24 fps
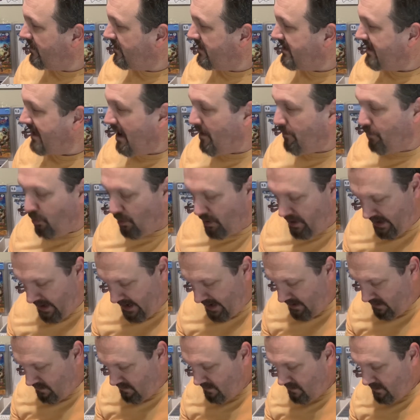
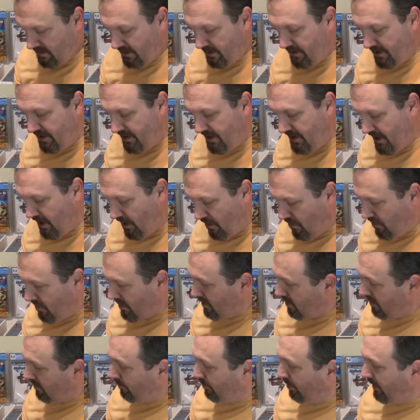9.8, no
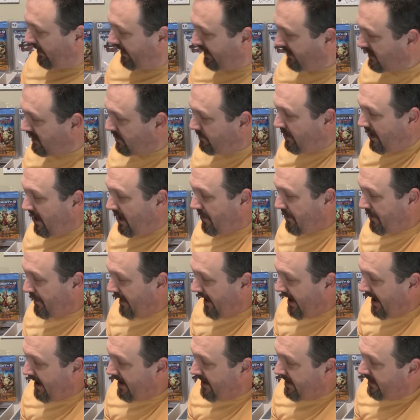complaints about
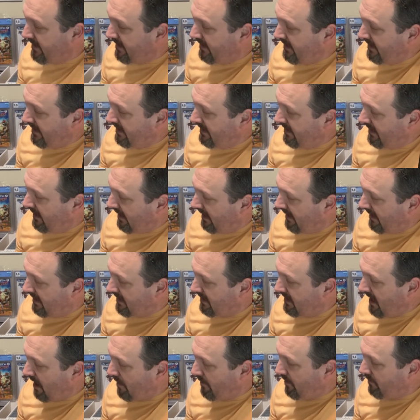that. Uh,
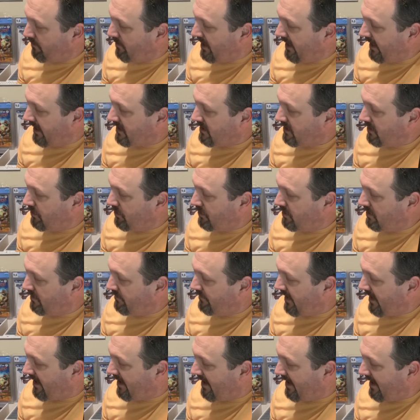Comic Mint exclusive
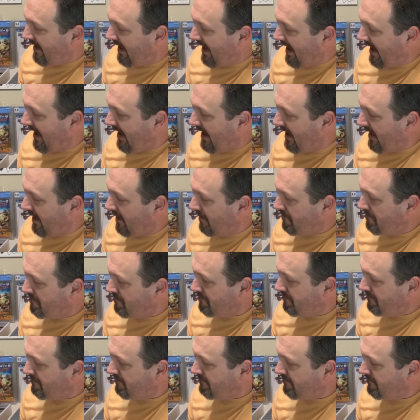variant A
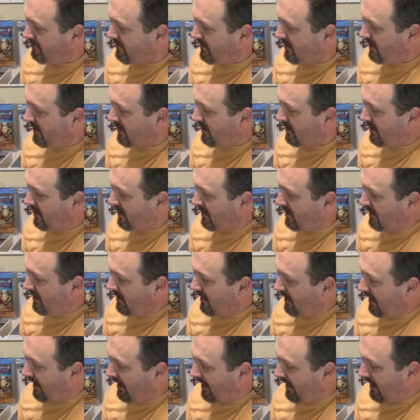
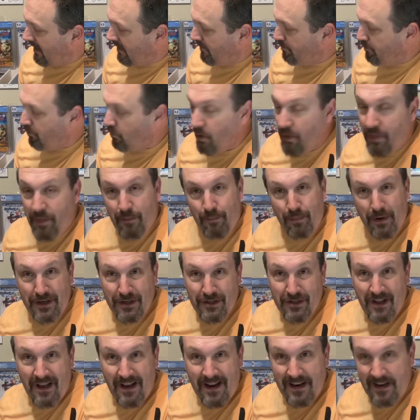uh, with
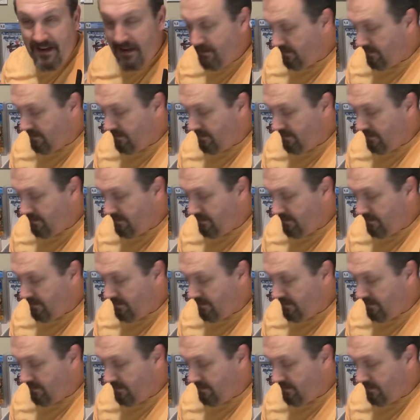punchline